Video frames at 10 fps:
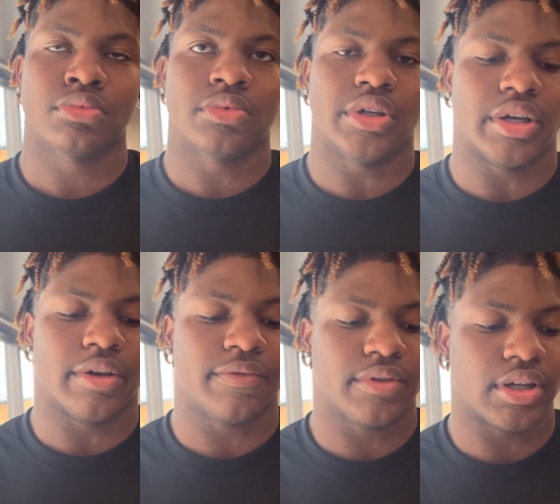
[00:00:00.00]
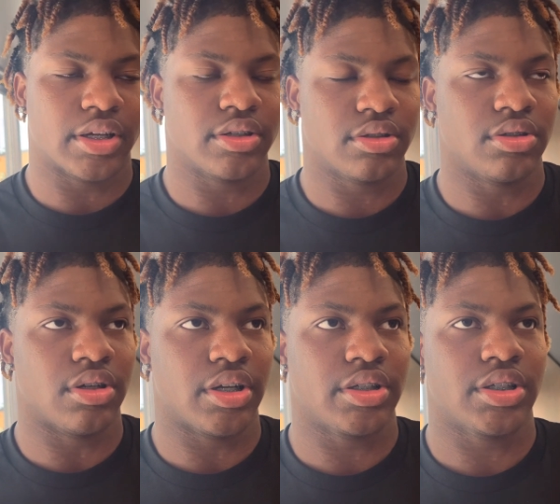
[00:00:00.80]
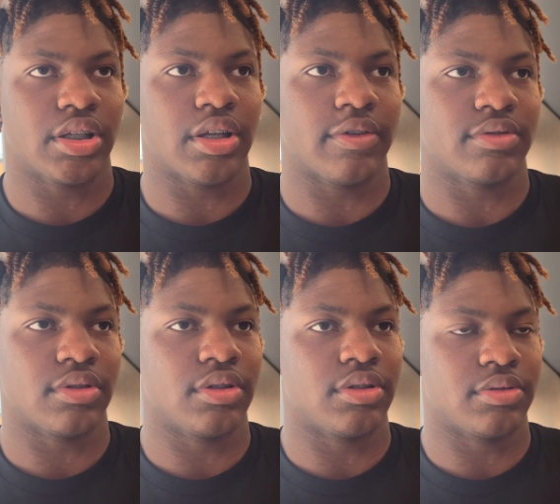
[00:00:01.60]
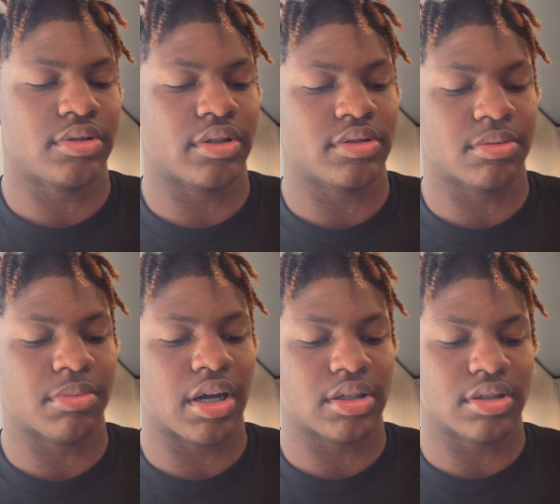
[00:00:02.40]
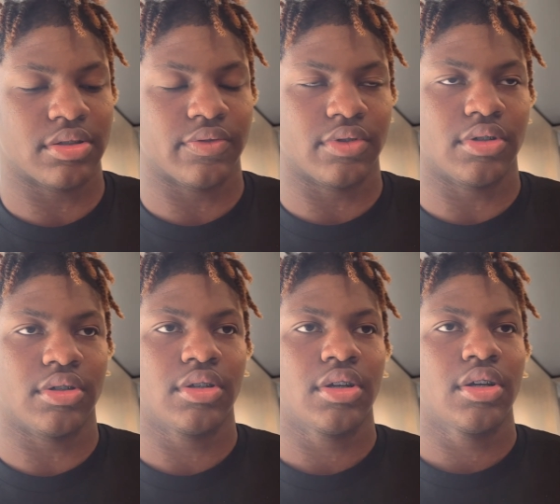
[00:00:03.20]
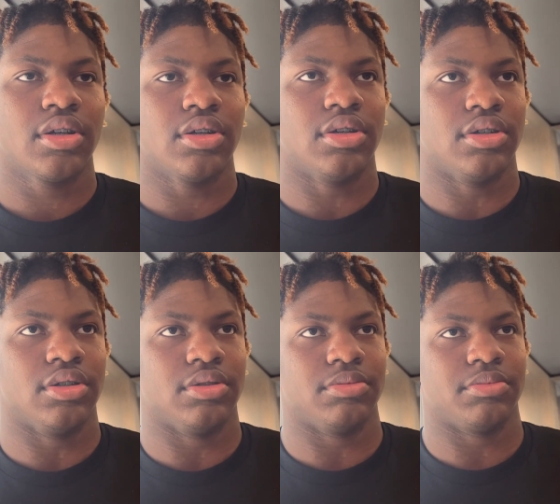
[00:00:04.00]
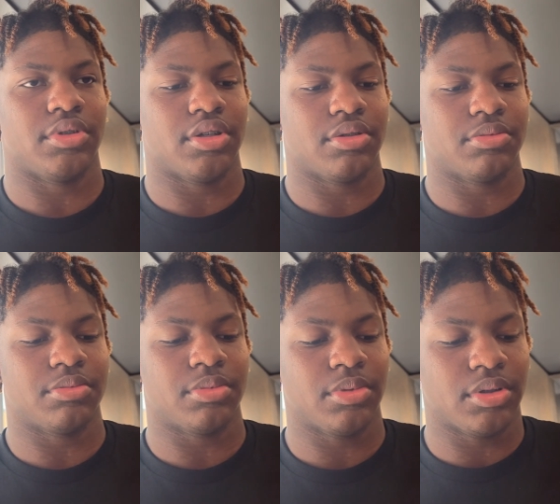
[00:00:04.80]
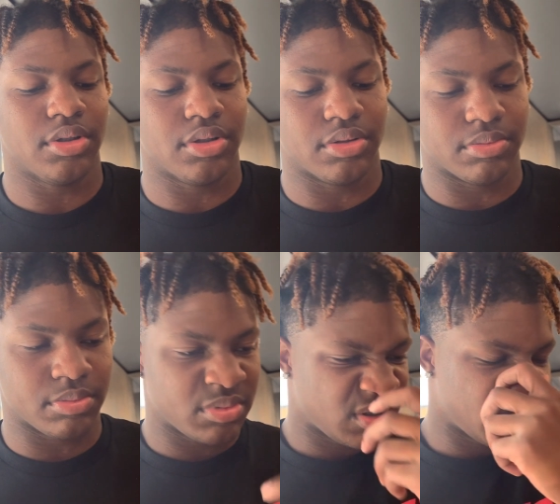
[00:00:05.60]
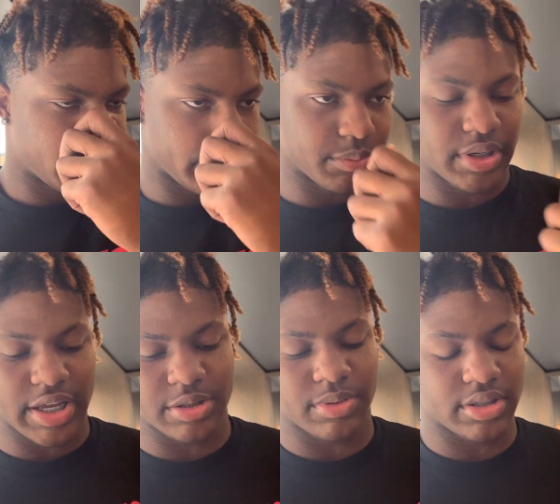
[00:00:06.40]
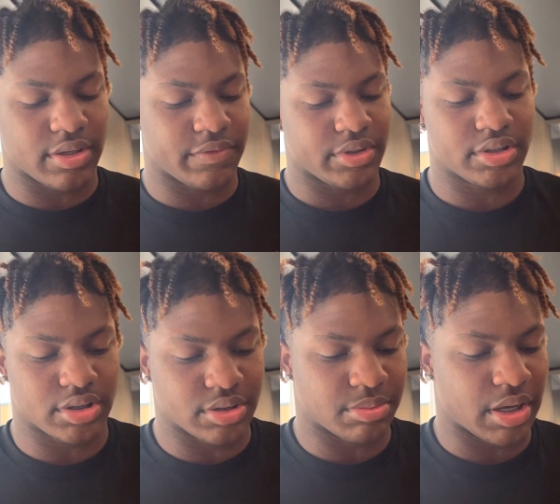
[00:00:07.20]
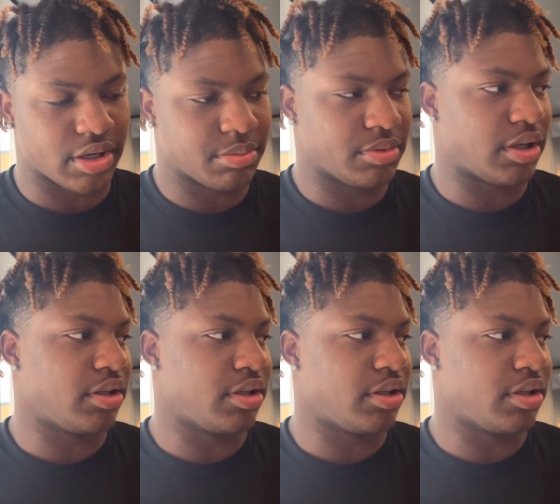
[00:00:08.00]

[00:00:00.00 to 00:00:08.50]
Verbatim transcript: Yeah, I feel like you know they checked off uh, some boxes for real um, them um, from last place I visited, Miami, like